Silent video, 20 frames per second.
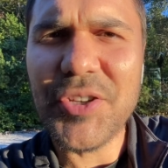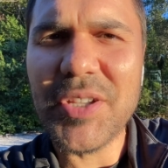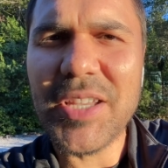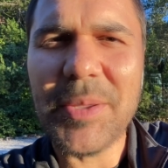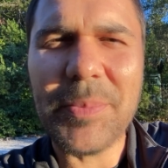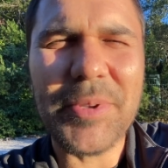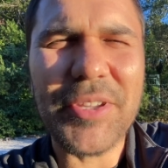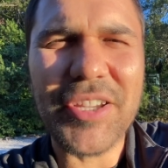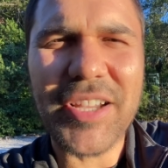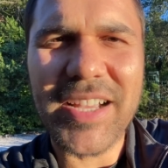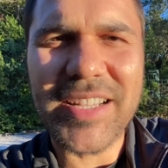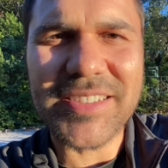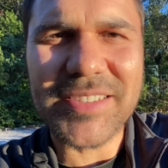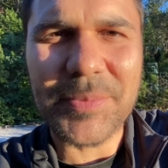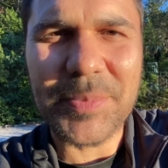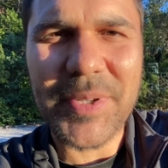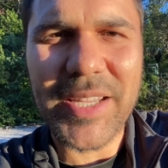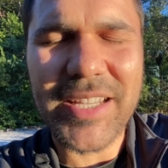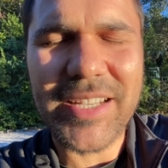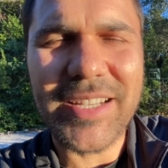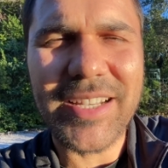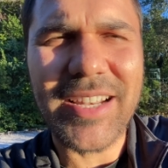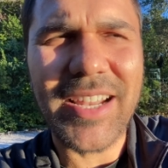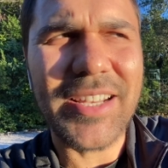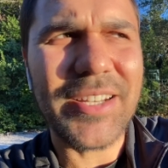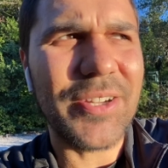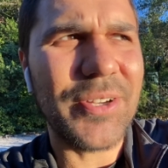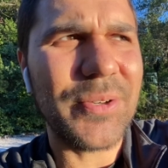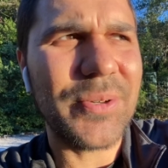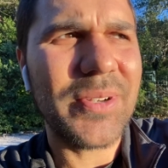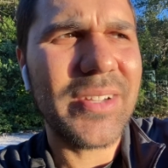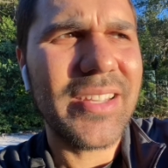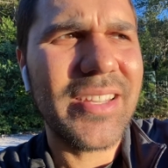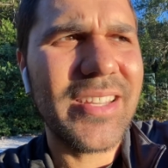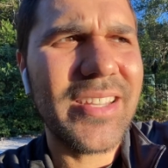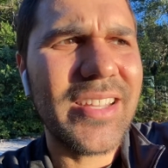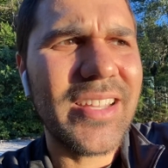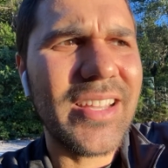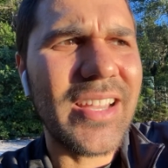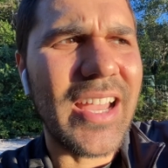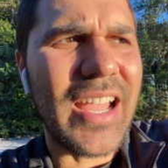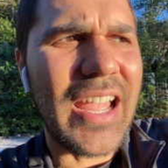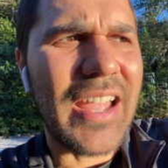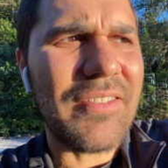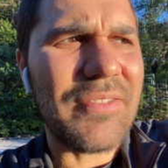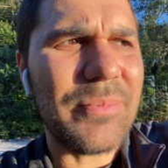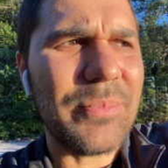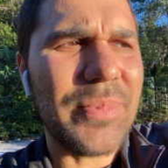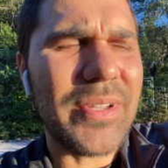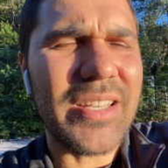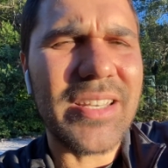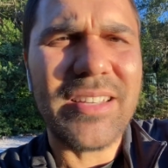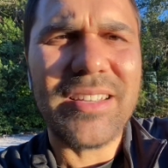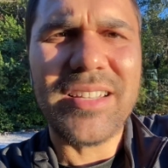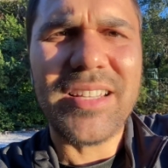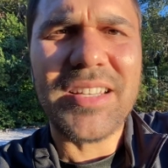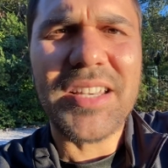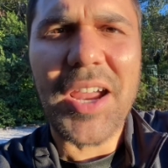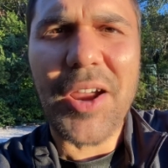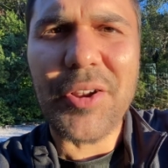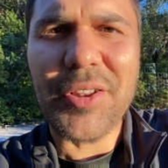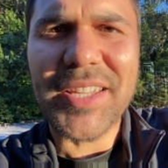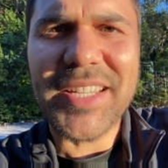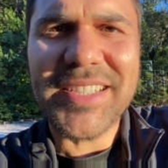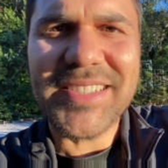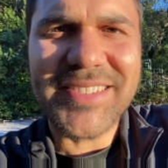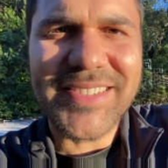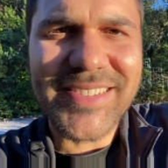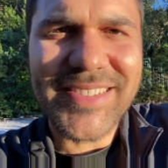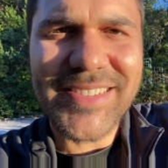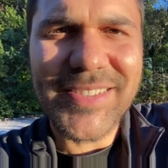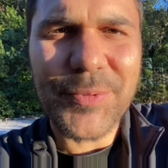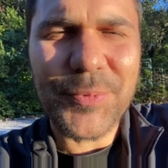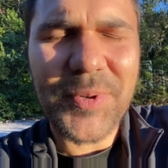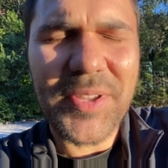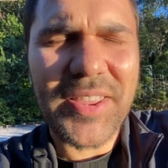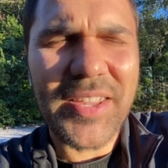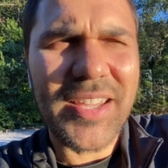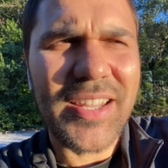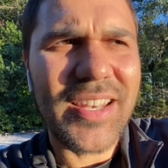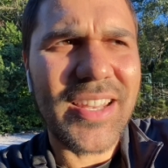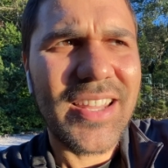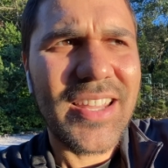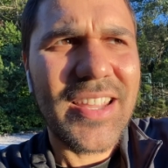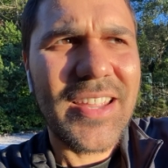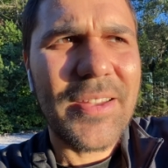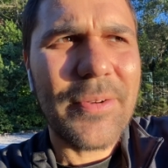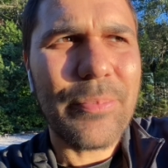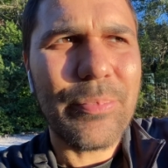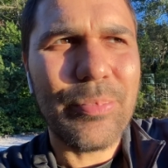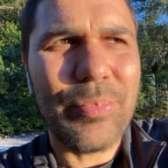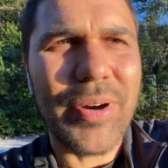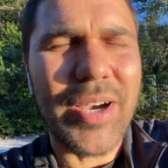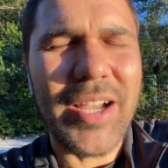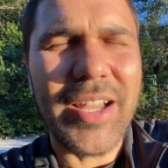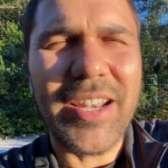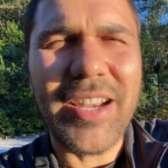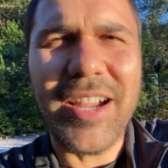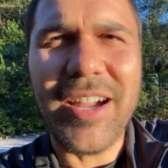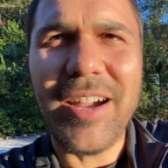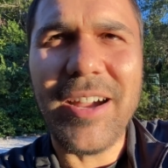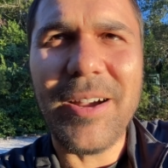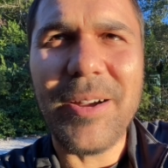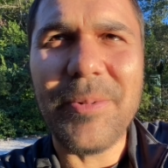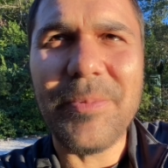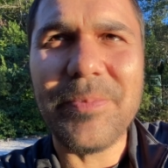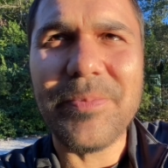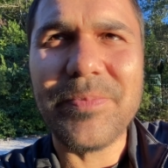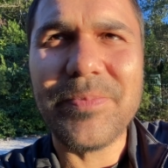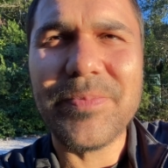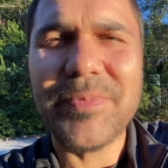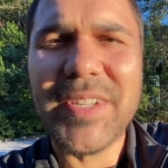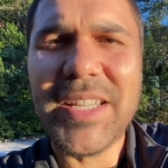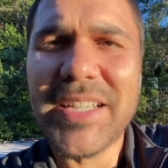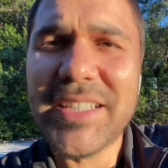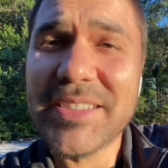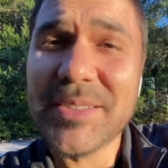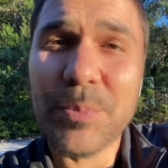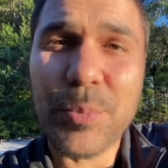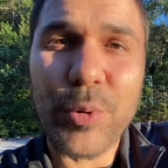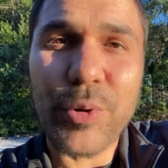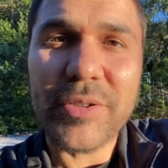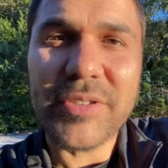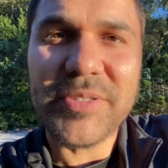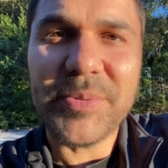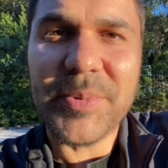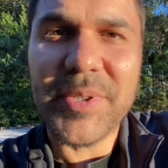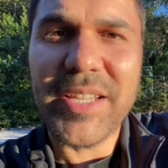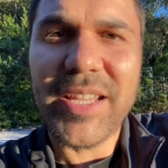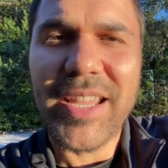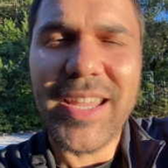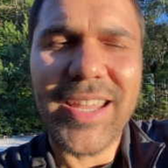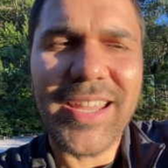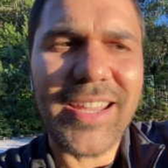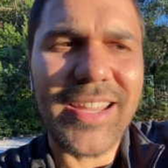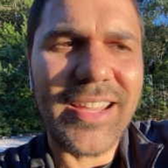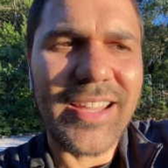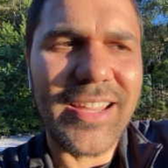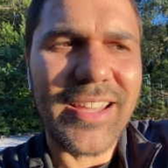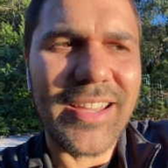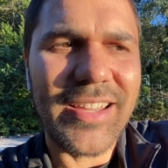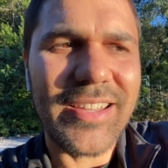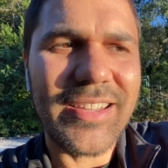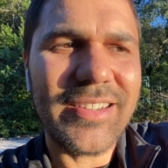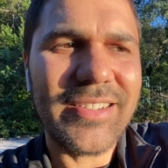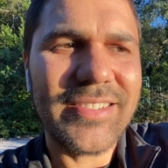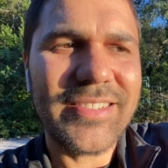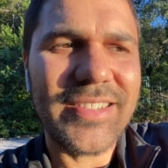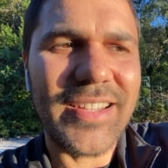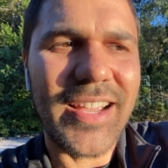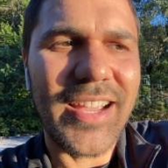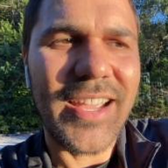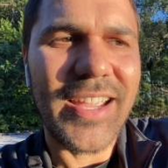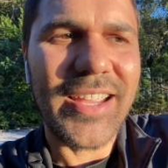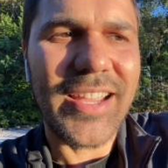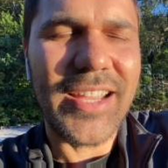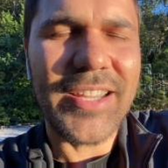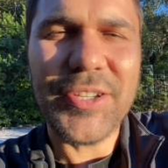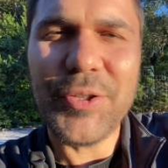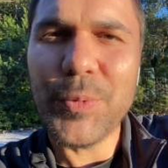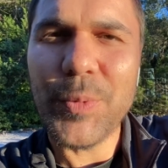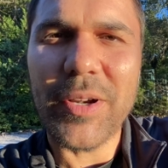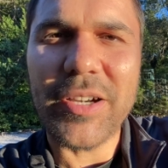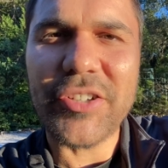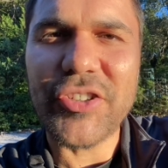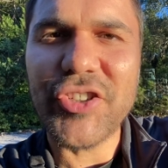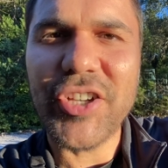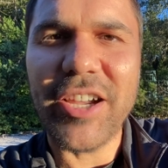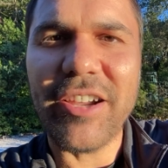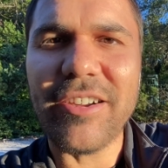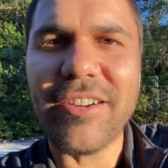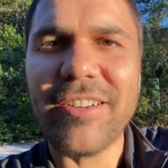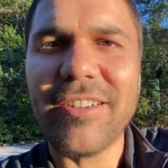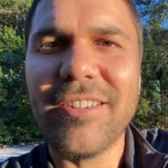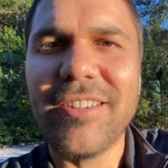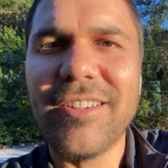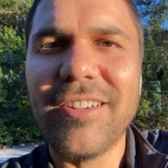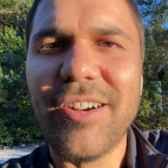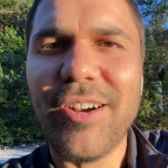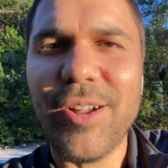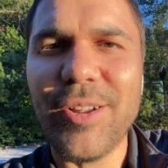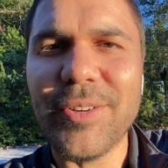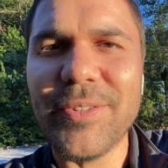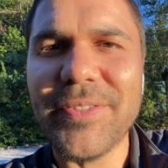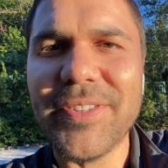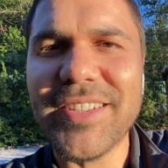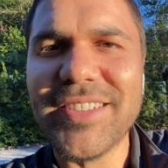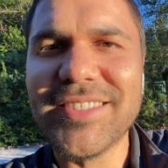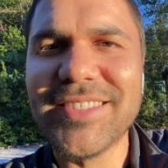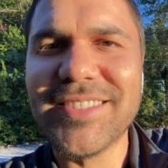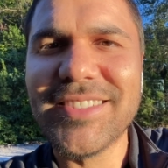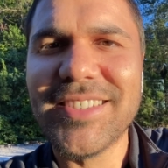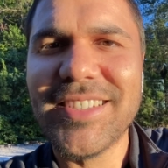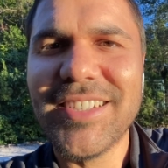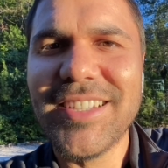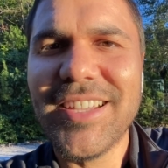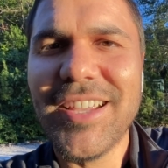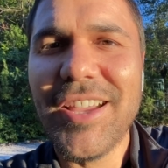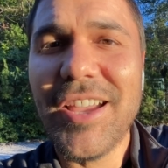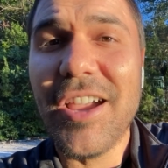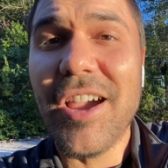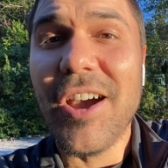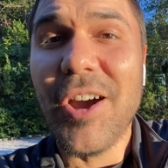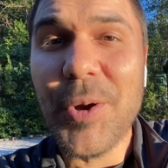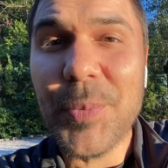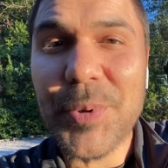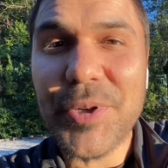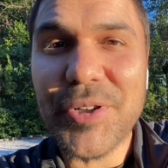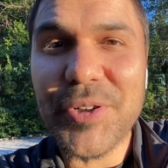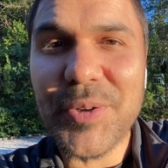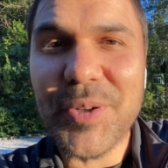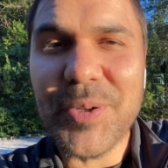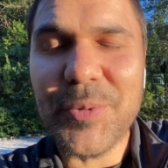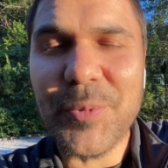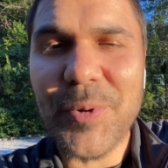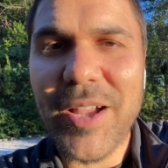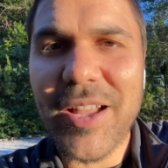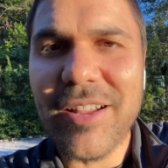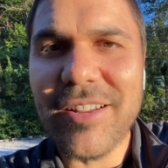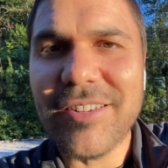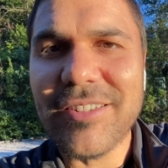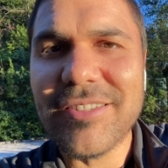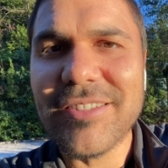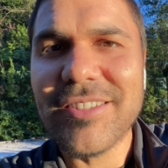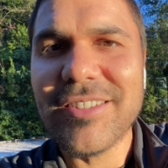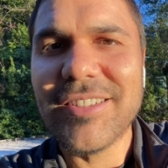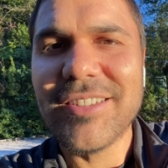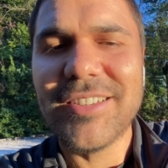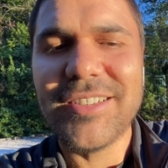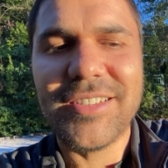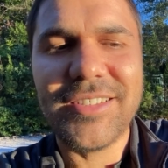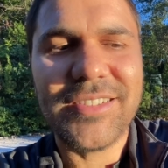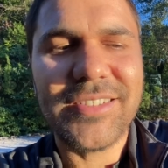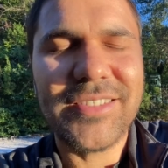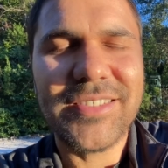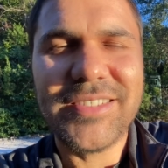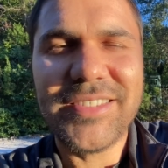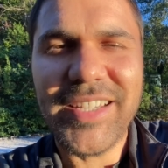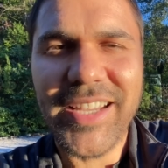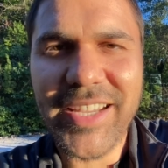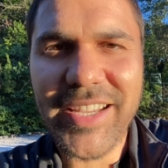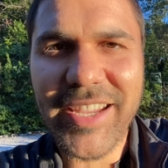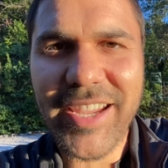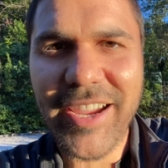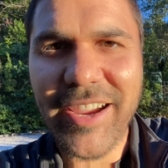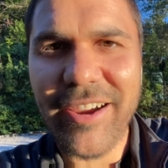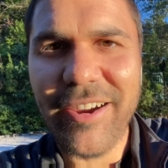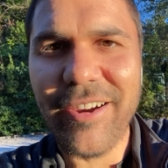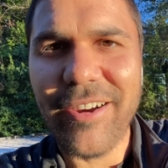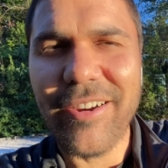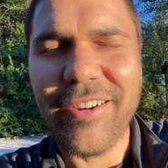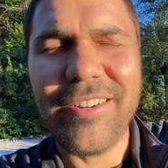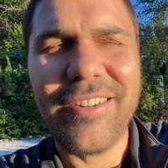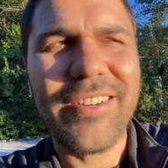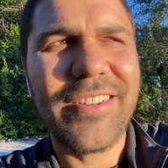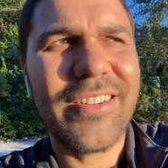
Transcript: keeping you guys updated. I know I haven't been entirely consistent with it, but it is important to me, and I do want to share all of this. Hope you're doing well. Take care.